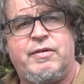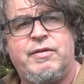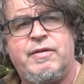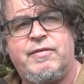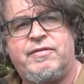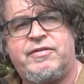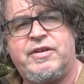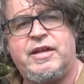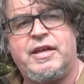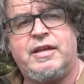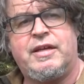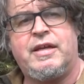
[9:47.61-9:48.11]
You
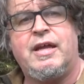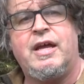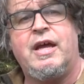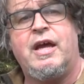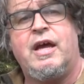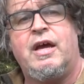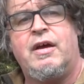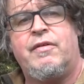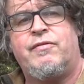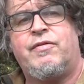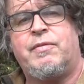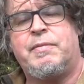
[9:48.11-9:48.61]
see it
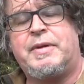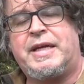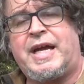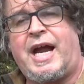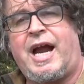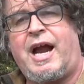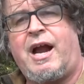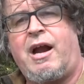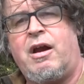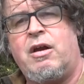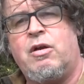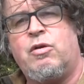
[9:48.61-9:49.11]
from
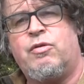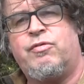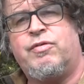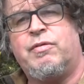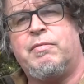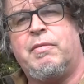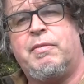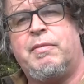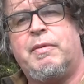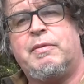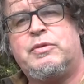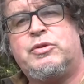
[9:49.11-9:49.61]
Carlow
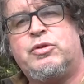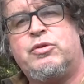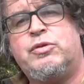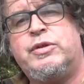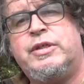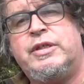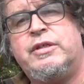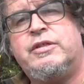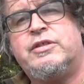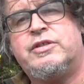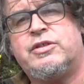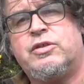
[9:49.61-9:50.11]
from about 2
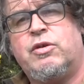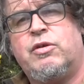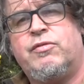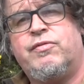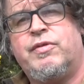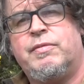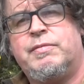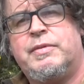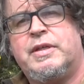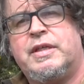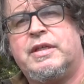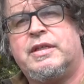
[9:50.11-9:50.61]
years ago,
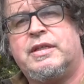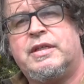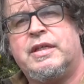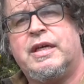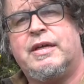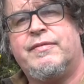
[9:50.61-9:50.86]
from the